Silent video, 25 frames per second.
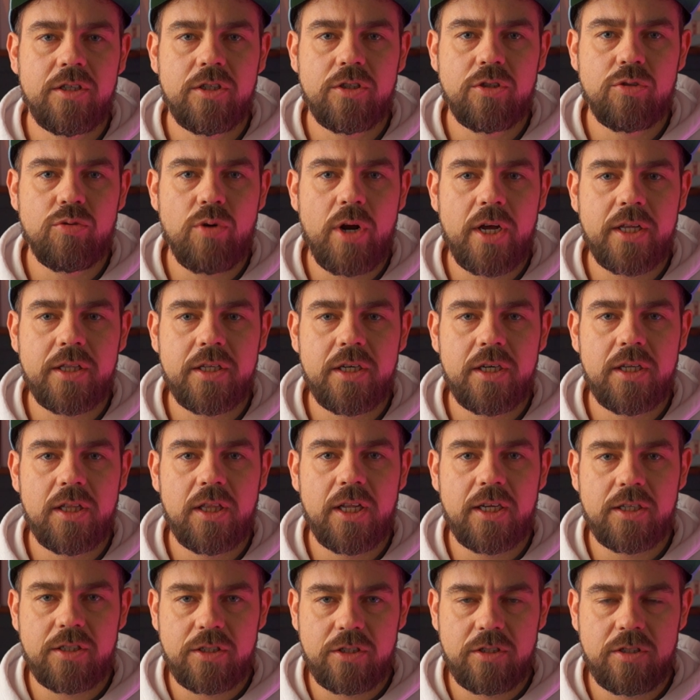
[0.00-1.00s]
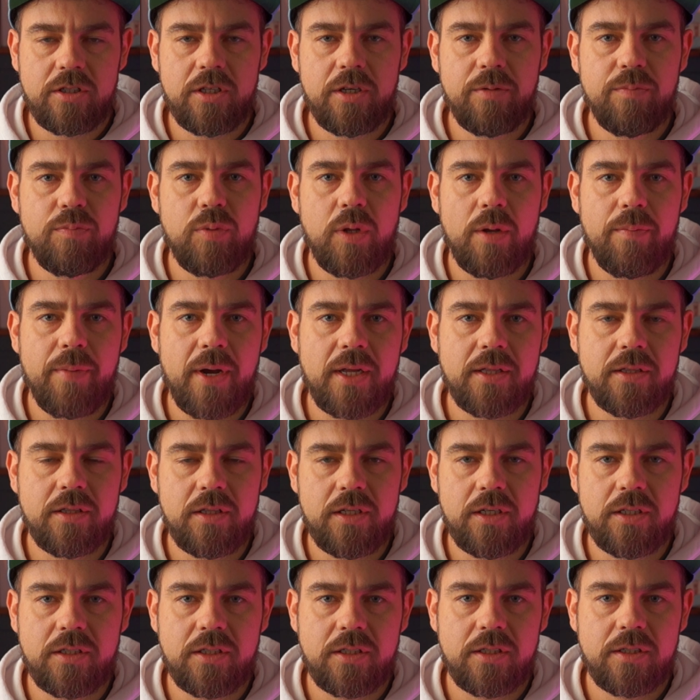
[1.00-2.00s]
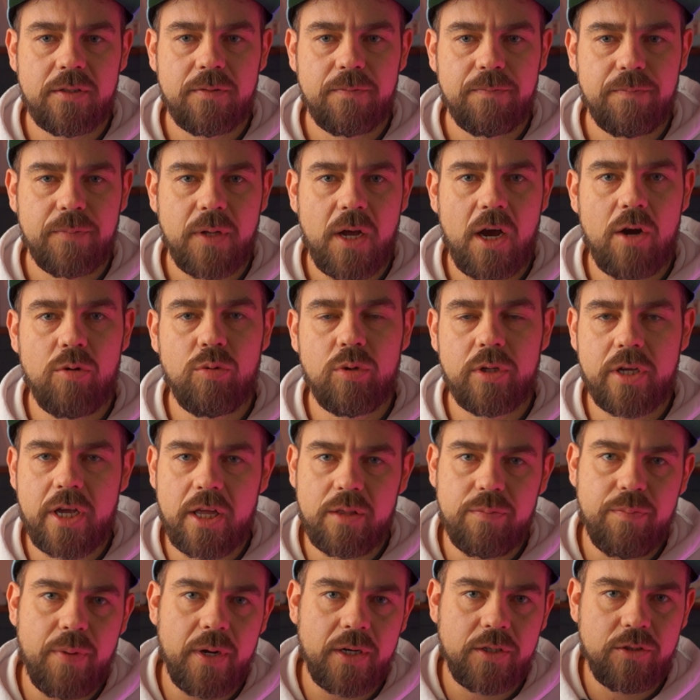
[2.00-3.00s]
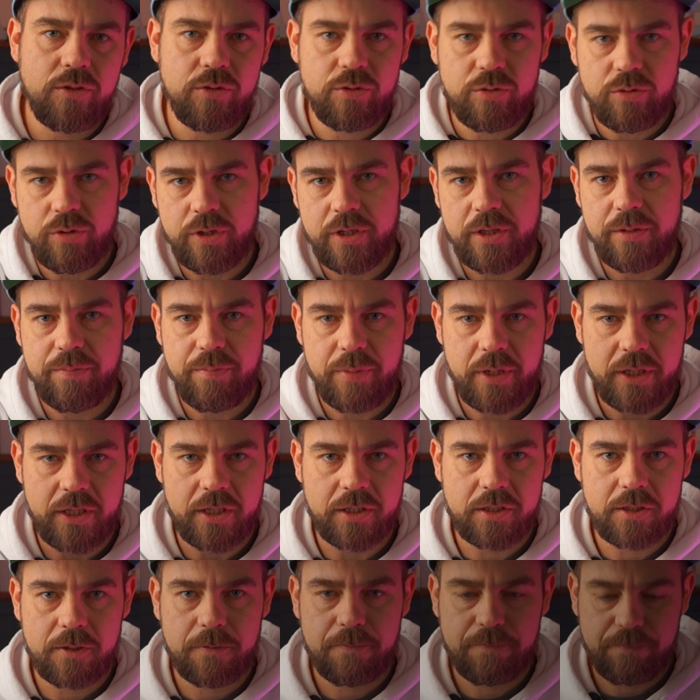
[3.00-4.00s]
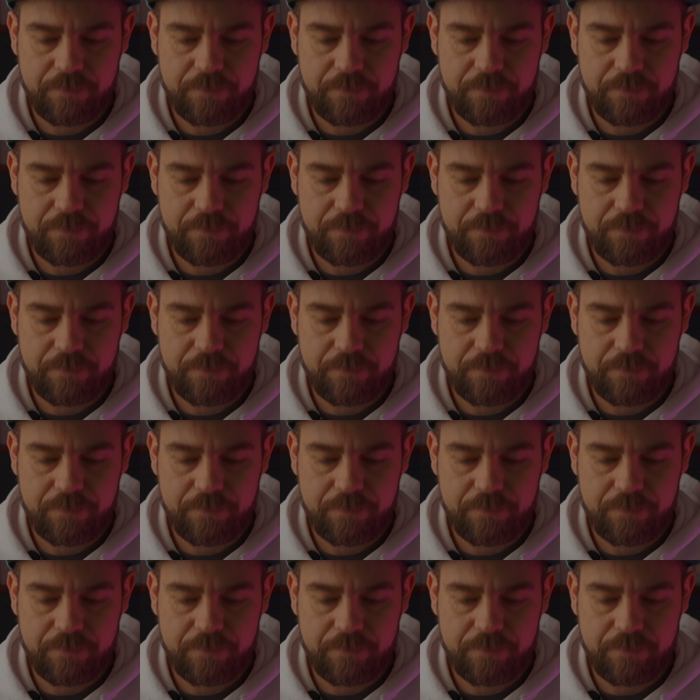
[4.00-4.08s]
is ready, let's implement this. I will get back to you in a minute.